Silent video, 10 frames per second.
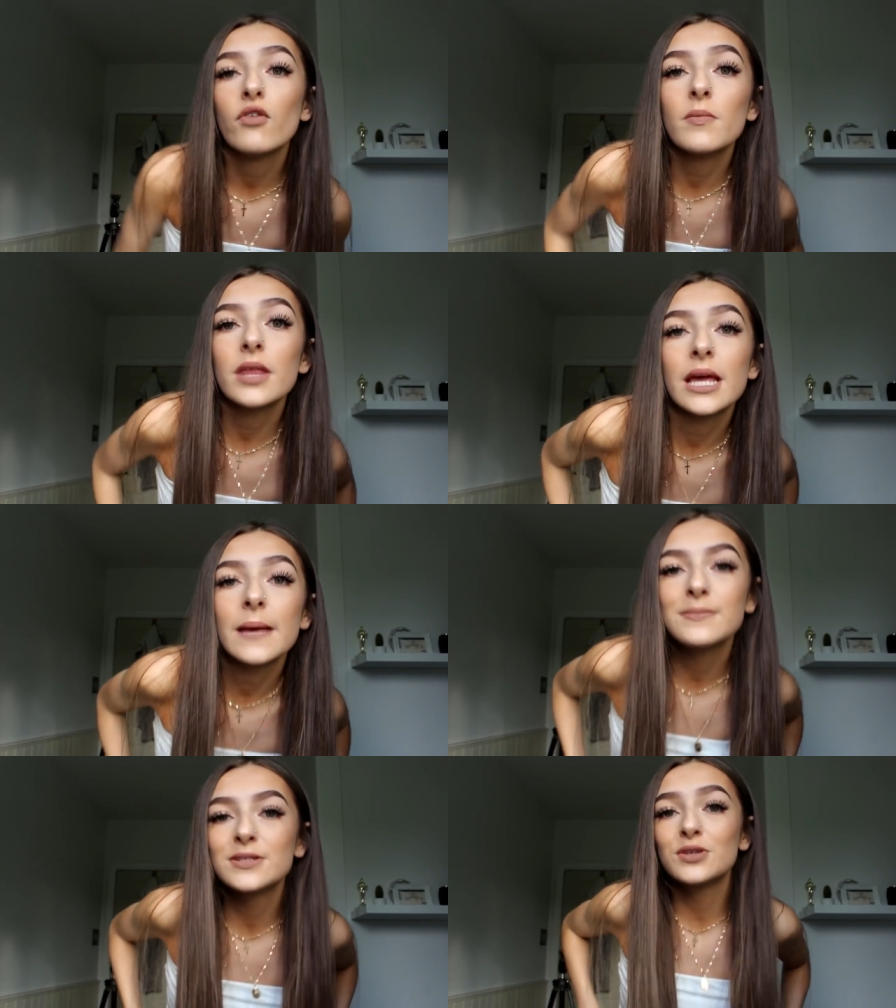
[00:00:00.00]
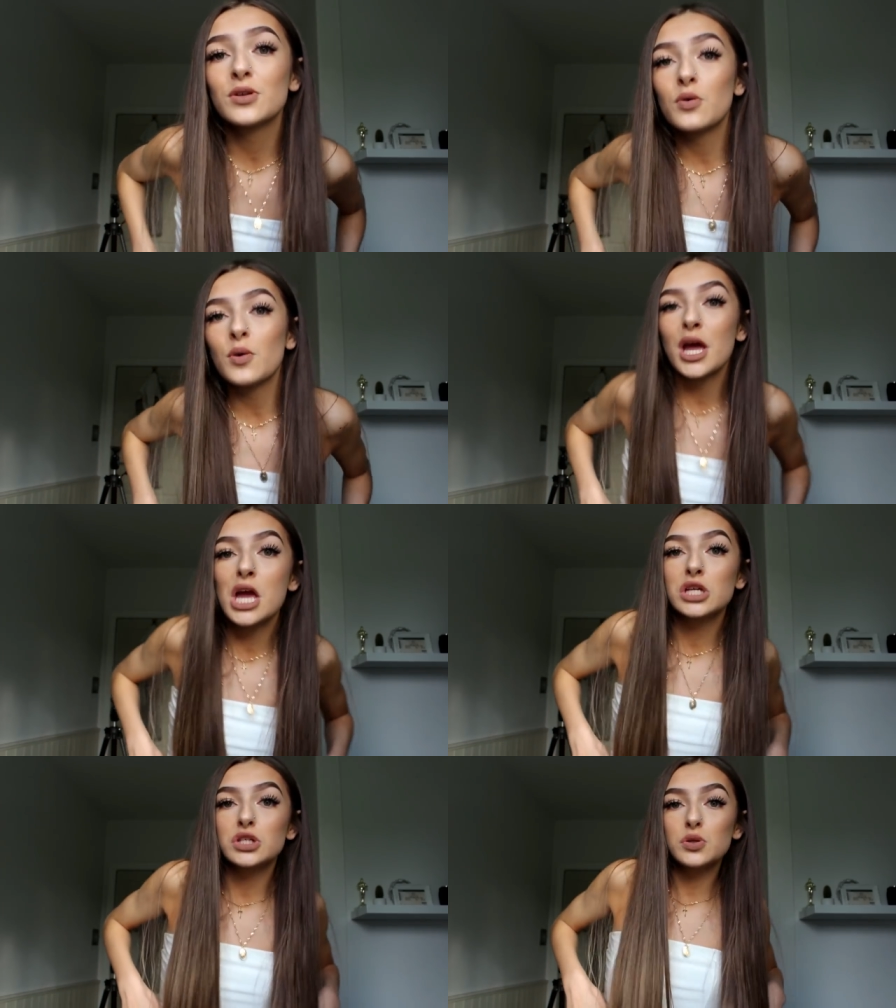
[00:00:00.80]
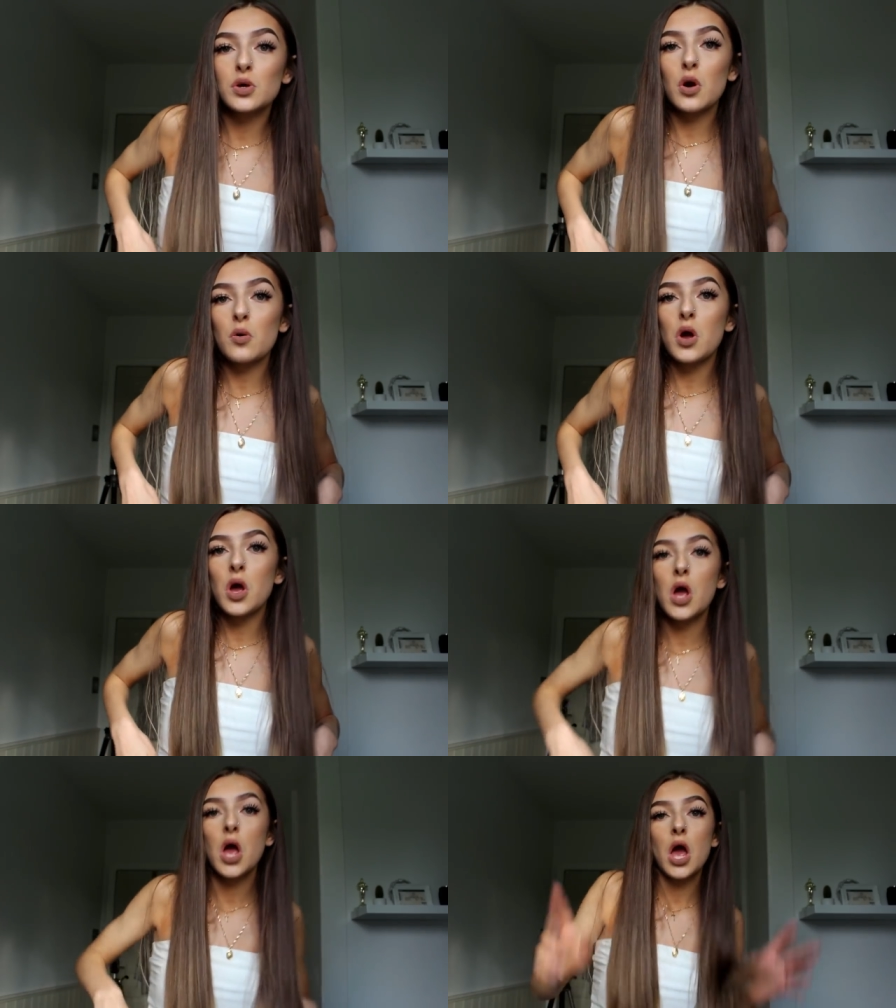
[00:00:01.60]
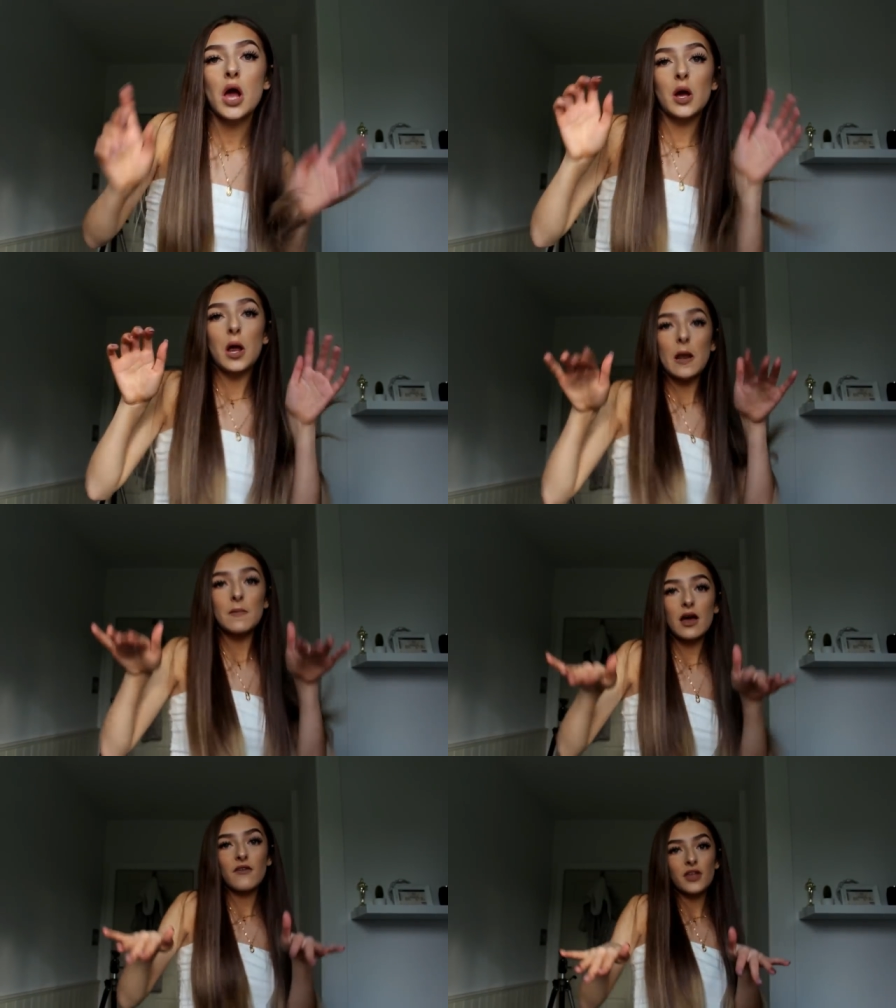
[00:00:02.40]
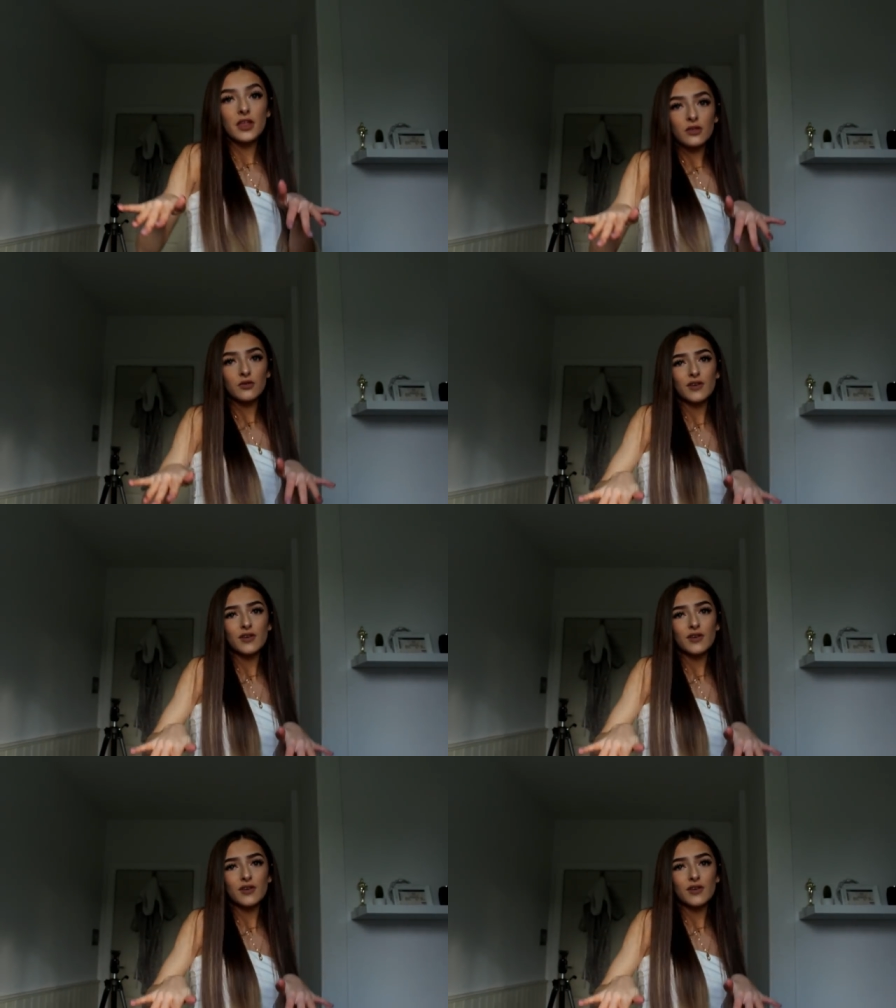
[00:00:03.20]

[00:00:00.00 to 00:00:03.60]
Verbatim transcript: From the hips to the waist, you know Girl, I'm loving the